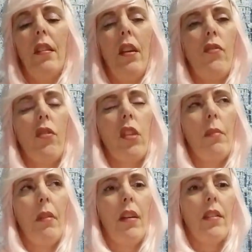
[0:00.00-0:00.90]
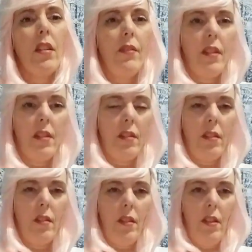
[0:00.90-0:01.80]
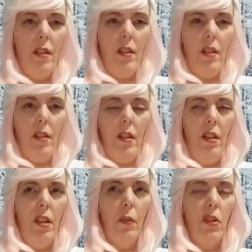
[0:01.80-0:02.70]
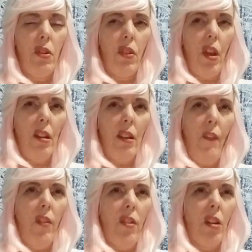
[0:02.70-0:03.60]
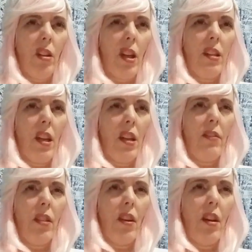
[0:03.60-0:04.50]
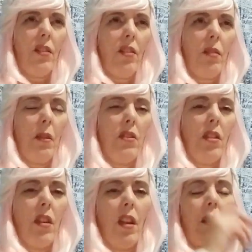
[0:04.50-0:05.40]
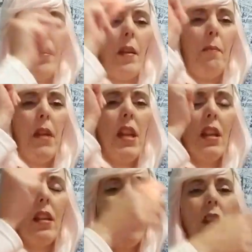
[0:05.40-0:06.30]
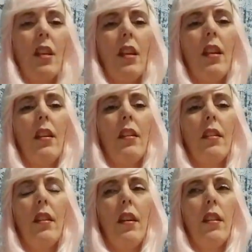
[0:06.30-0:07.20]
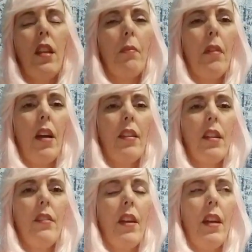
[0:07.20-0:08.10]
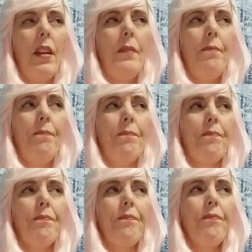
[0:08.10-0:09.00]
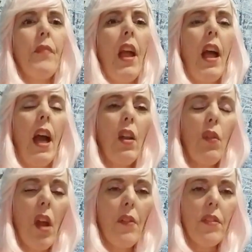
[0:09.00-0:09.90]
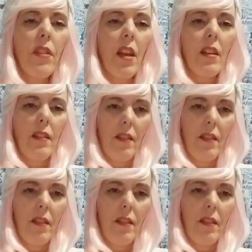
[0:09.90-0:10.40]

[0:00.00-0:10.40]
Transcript: and just think positive and switch your thoughts. If you start to get a negative thought, just switch it like immediately and think positive. And I know when I was sick,